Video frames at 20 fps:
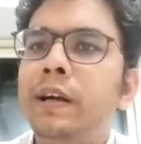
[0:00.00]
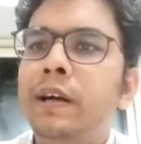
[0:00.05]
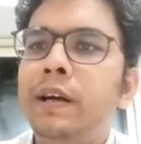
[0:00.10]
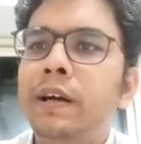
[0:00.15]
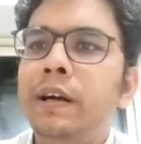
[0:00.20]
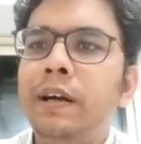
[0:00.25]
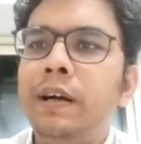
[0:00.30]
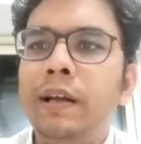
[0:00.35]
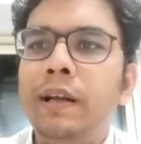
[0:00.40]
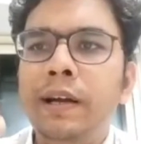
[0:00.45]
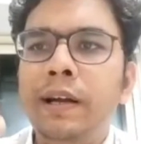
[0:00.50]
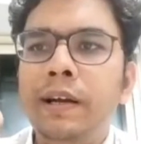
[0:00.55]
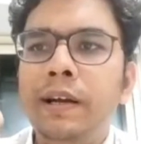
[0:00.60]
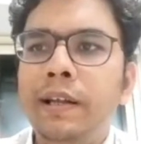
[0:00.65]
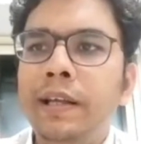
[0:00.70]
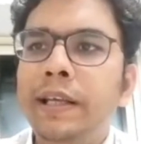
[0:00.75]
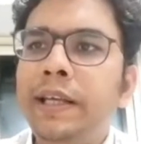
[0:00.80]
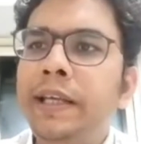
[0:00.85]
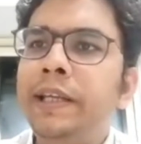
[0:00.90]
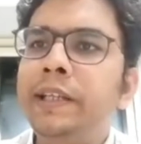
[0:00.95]

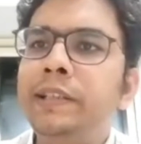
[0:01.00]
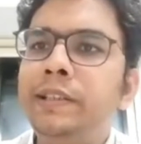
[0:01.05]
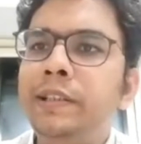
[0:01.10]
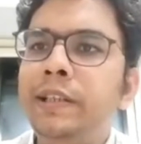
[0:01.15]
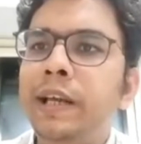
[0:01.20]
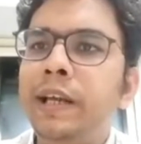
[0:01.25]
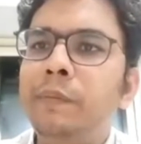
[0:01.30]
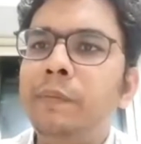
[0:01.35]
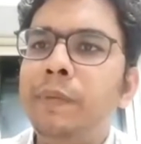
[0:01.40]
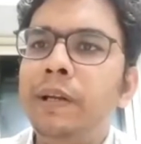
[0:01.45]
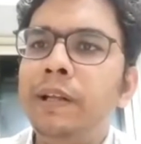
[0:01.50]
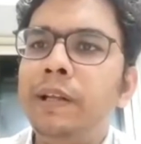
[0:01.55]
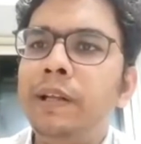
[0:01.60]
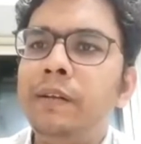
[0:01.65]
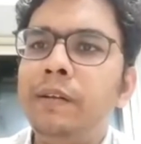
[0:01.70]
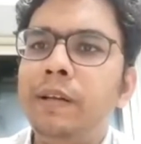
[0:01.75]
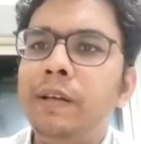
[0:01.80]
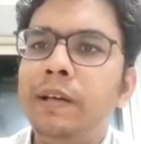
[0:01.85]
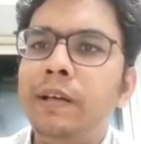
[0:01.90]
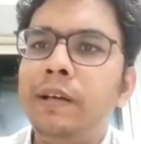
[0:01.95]
And EEG can be
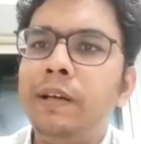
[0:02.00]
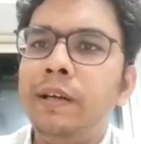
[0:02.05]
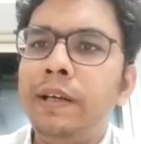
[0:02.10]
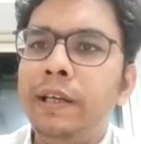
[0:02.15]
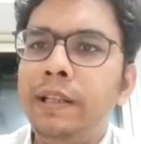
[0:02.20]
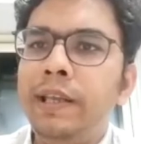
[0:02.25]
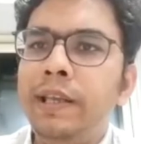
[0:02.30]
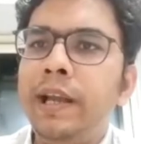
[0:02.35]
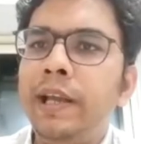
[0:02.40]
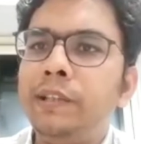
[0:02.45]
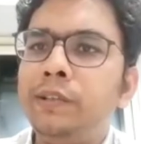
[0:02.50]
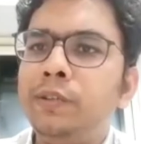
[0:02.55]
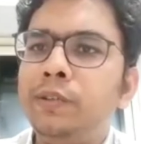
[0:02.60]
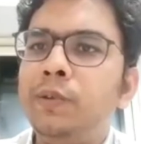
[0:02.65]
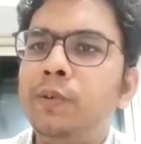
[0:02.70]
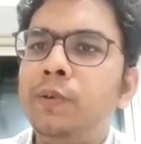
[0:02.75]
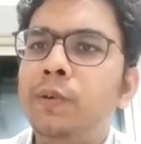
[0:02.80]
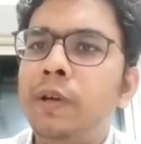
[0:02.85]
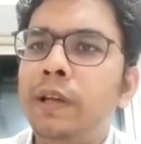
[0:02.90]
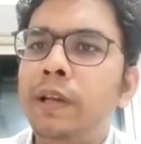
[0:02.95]
done in the
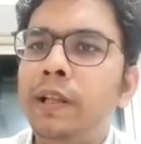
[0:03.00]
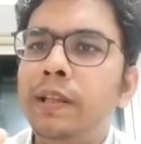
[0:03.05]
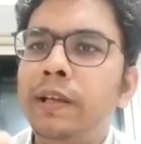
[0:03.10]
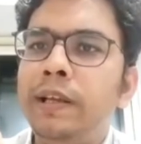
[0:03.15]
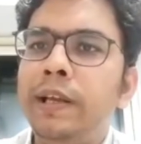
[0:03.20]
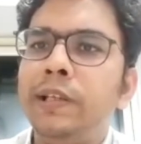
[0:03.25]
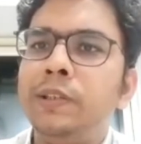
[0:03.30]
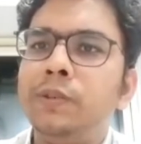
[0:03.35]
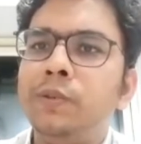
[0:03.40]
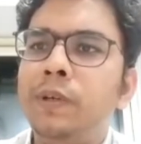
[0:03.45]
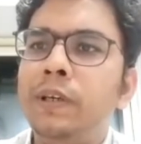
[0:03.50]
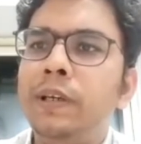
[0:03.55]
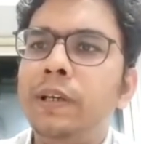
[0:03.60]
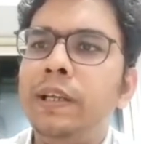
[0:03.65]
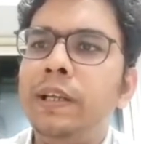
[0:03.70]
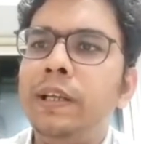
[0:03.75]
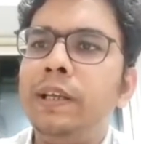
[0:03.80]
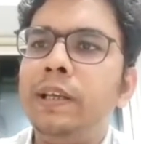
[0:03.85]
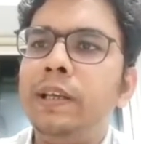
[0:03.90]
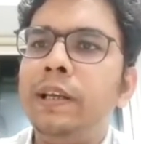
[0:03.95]
ICU or in the
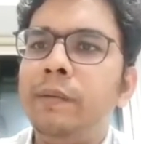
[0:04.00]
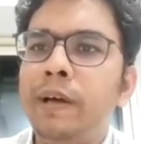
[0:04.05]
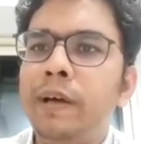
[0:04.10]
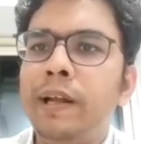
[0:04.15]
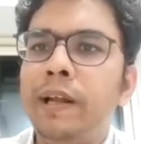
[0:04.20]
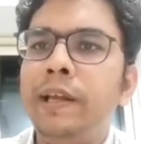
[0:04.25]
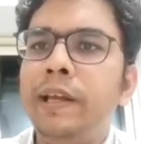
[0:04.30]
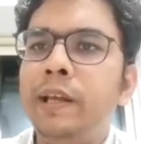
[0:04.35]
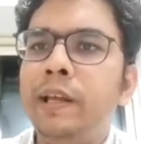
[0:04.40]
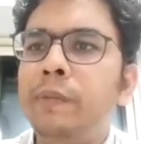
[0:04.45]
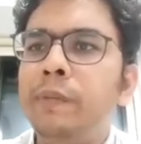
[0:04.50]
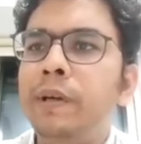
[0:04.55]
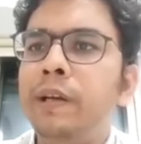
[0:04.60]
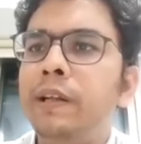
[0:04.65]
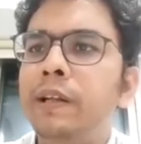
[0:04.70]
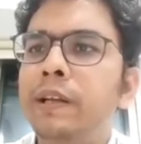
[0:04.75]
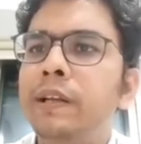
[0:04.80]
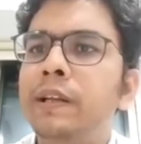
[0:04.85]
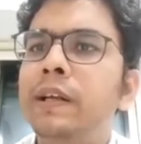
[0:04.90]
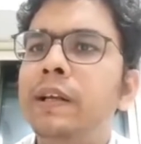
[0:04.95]
casualty, MRI can be
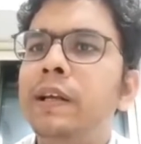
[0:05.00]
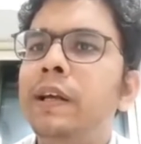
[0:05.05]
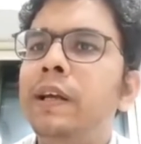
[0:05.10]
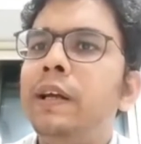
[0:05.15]
done.